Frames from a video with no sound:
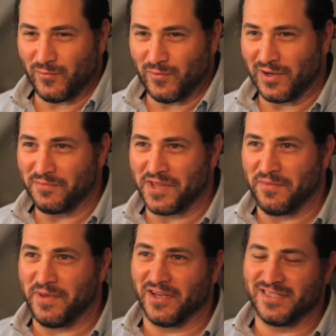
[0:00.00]
Welcome to
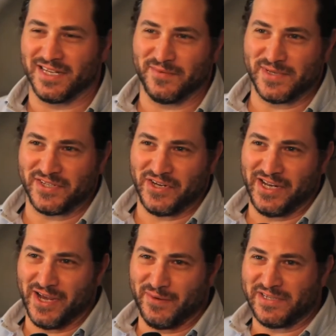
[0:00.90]
the Beyond Cinema
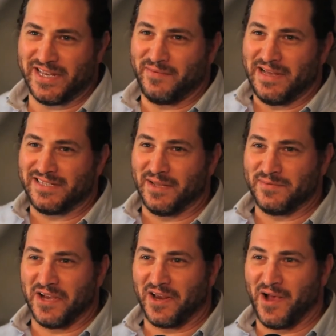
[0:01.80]
studio presented by
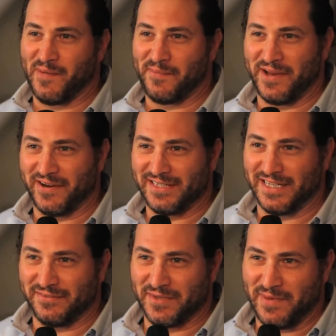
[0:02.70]
Celebs dot com. Up here at
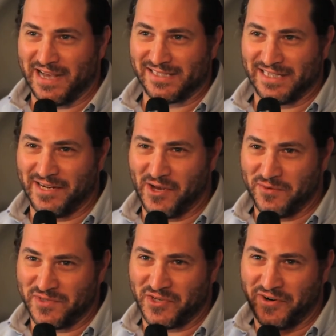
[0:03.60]
T I F F, Tobias Lindholm
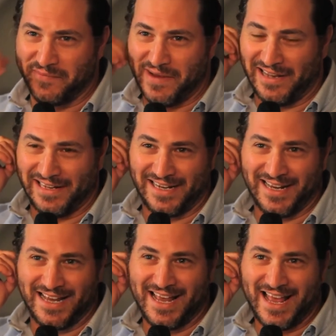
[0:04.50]
and Soren Malling.
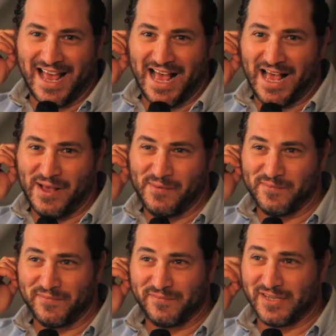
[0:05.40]

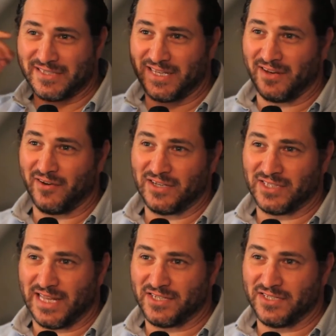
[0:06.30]
Um, firstly,
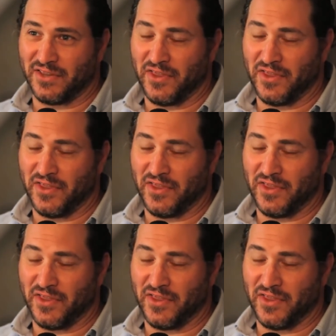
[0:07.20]
congratulations on